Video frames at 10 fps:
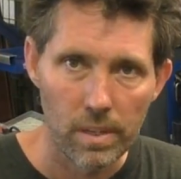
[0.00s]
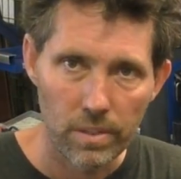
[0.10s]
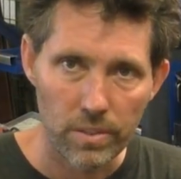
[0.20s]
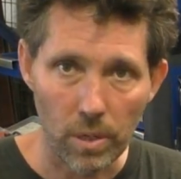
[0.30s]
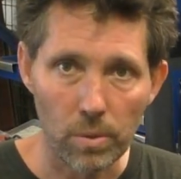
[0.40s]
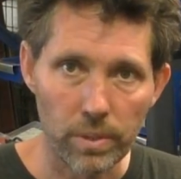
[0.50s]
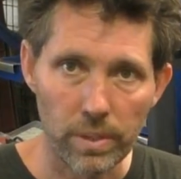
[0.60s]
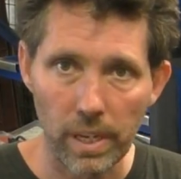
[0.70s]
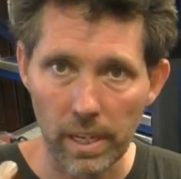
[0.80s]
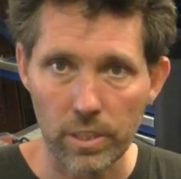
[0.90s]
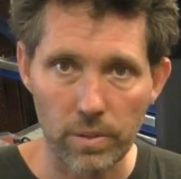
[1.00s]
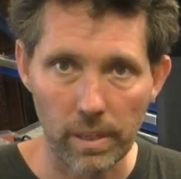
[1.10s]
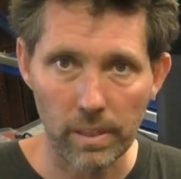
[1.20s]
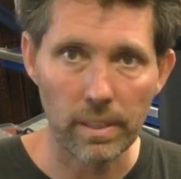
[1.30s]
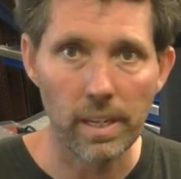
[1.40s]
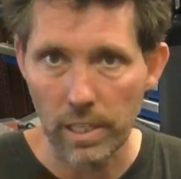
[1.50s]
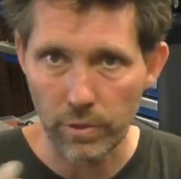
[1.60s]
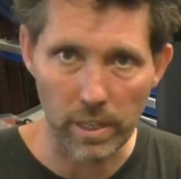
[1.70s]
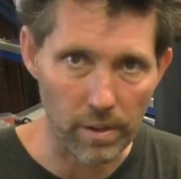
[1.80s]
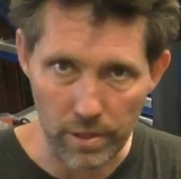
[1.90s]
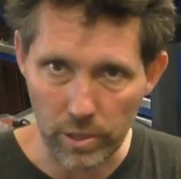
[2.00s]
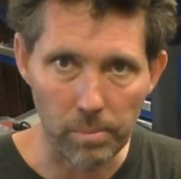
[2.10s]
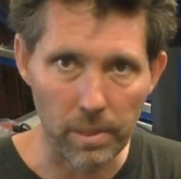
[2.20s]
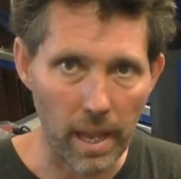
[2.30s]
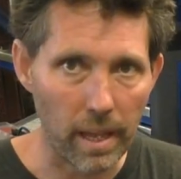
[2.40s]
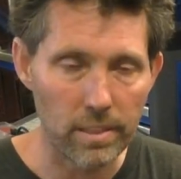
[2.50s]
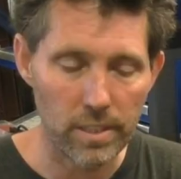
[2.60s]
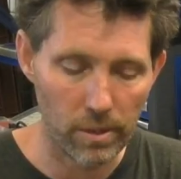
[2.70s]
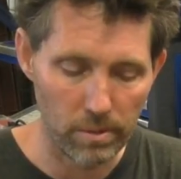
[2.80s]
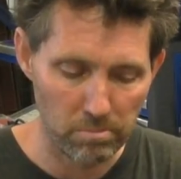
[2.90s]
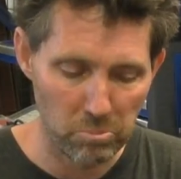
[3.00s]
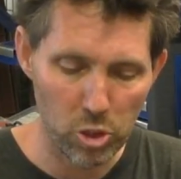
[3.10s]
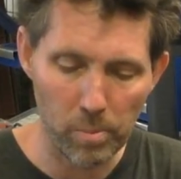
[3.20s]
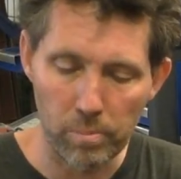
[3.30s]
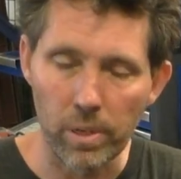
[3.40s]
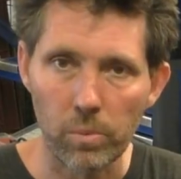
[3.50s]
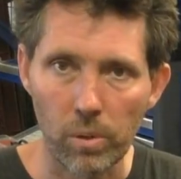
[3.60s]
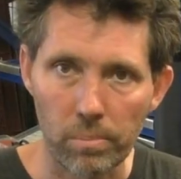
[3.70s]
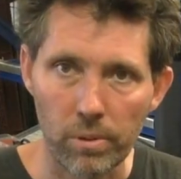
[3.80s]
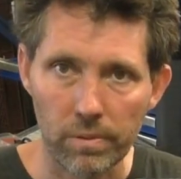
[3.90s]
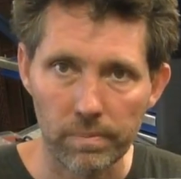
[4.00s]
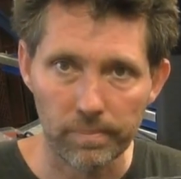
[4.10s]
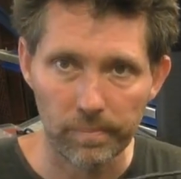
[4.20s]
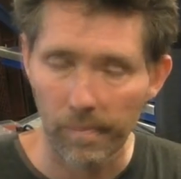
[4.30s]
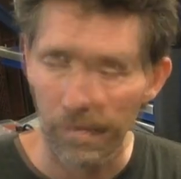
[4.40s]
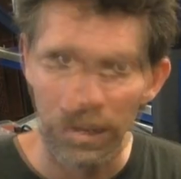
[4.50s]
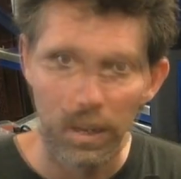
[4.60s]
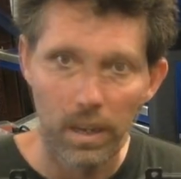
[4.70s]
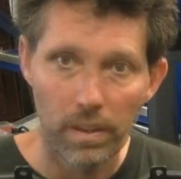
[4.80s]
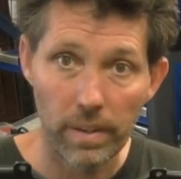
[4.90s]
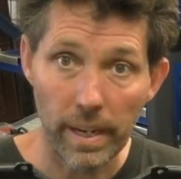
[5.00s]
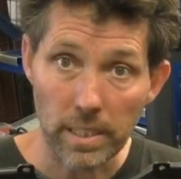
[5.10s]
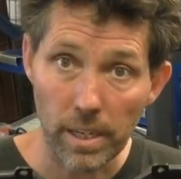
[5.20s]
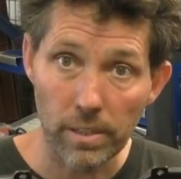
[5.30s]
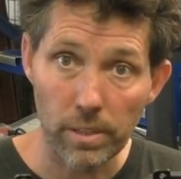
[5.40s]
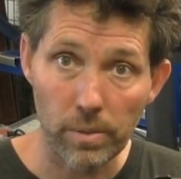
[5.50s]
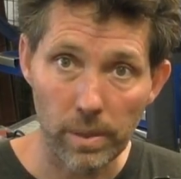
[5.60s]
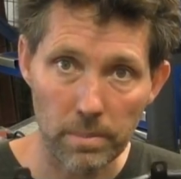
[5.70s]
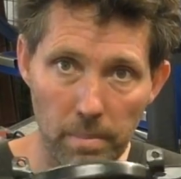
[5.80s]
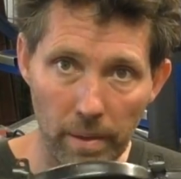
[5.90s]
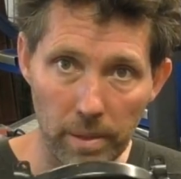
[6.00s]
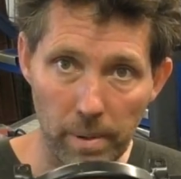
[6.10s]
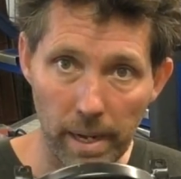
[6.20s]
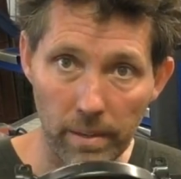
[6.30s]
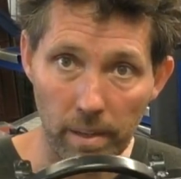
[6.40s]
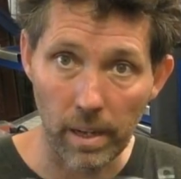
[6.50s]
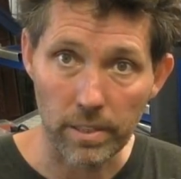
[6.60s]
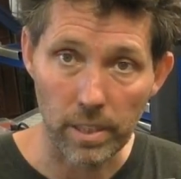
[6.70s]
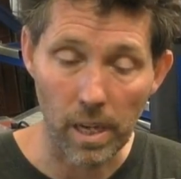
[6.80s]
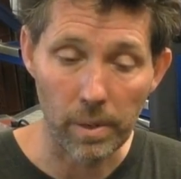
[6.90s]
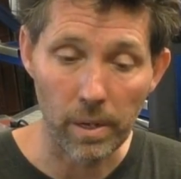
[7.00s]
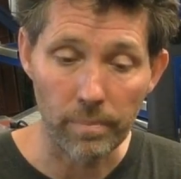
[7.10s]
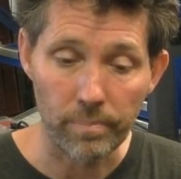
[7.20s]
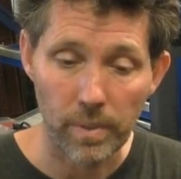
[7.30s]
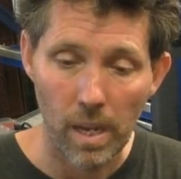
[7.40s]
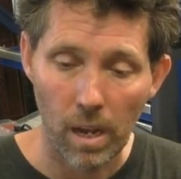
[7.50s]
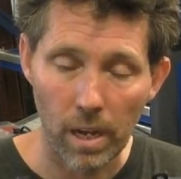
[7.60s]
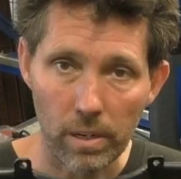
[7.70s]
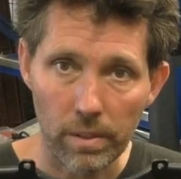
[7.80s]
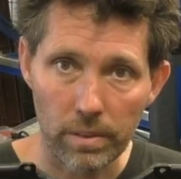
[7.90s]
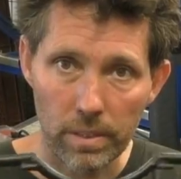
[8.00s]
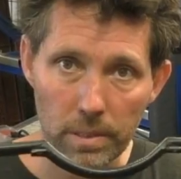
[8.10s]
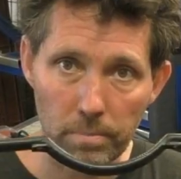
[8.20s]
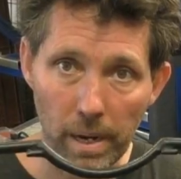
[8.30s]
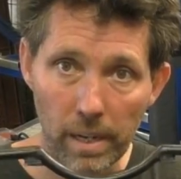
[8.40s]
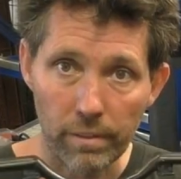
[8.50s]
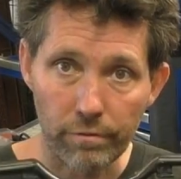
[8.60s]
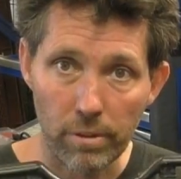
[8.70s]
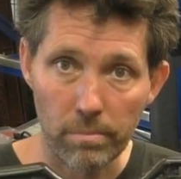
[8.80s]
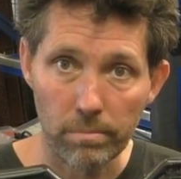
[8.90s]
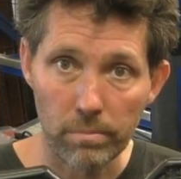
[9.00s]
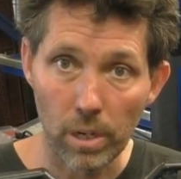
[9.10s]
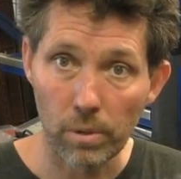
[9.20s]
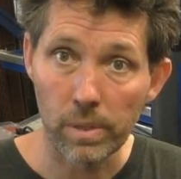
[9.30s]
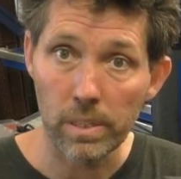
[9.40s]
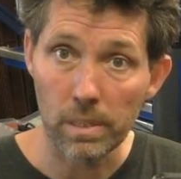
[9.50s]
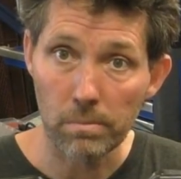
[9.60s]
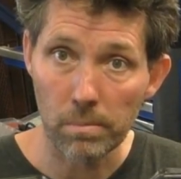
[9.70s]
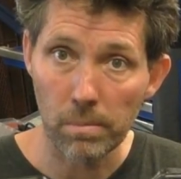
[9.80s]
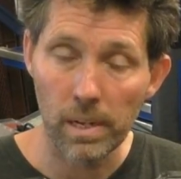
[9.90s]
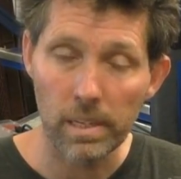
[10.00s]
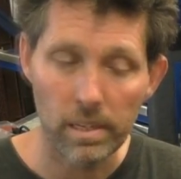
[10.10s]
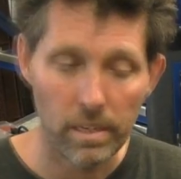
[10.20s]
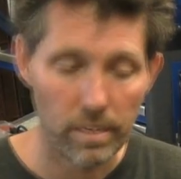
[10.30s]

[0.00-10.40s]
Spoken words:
soldered, heat shrink, then heat shrink over the top of that, so should be pretty waterproof. The next thing I'm going to do is mount the bracket the lights are going on. I got this bracket from Donovan in Mumbai.